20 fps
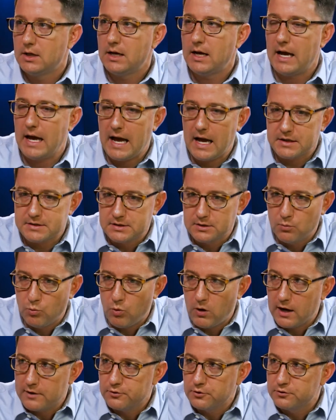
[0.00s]
Ask them
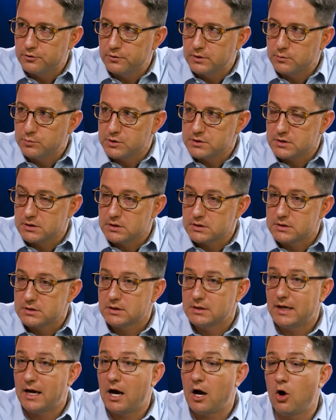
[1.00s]
why they're doing business.
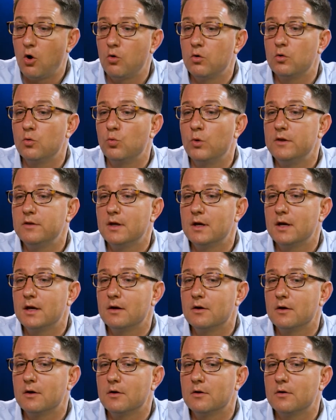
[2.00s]
Now, when they,
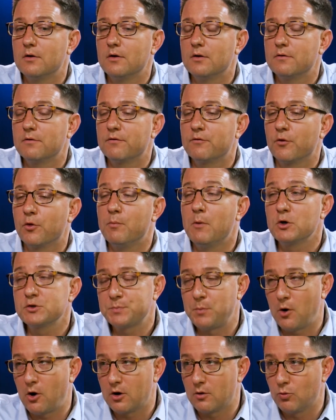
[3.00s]
for the most
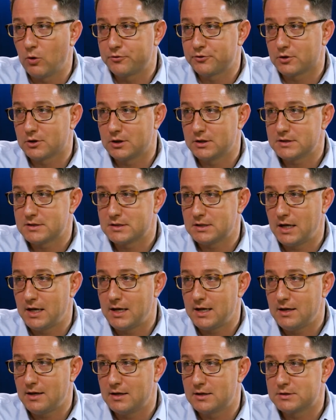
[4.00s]
part, what they're going to
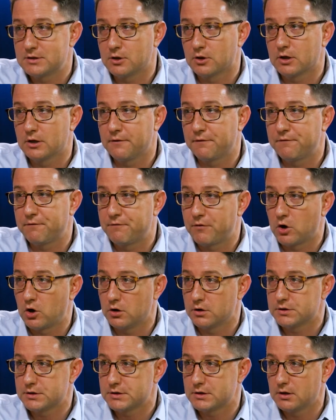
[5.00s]
say is they're going to
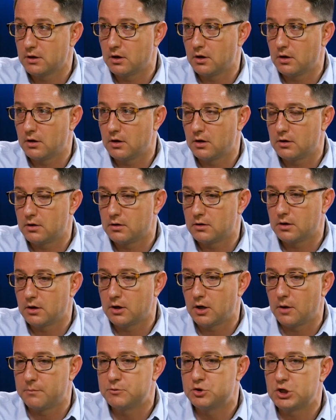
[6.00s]
first
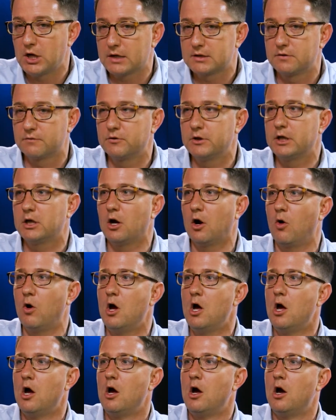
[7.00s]
objectively go,
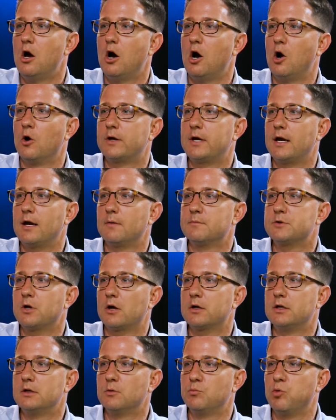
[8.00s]
okay, I'm
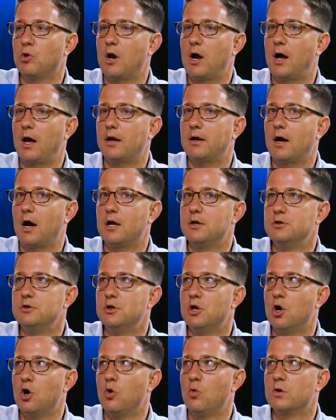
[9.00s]
talking to Brad. I
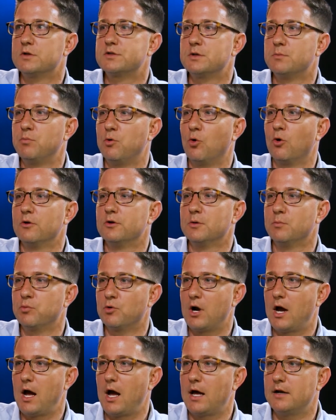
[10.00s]
know what's important to
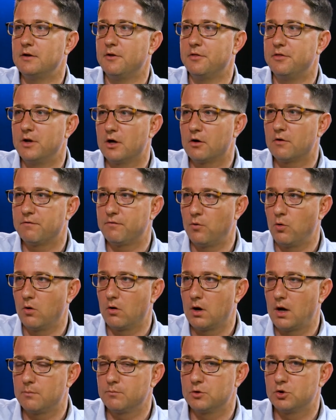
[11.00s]
Brad. Therefore,
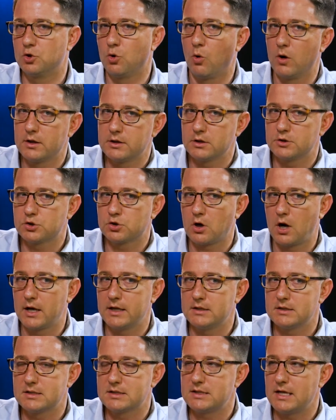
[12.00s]
I'm going to try
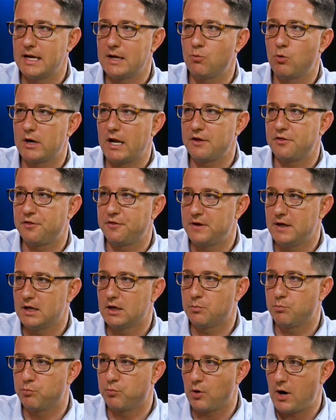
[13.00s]
and say what I think
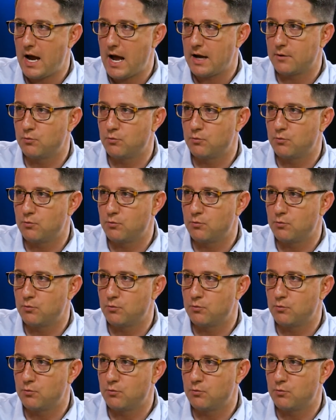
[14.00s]
Brad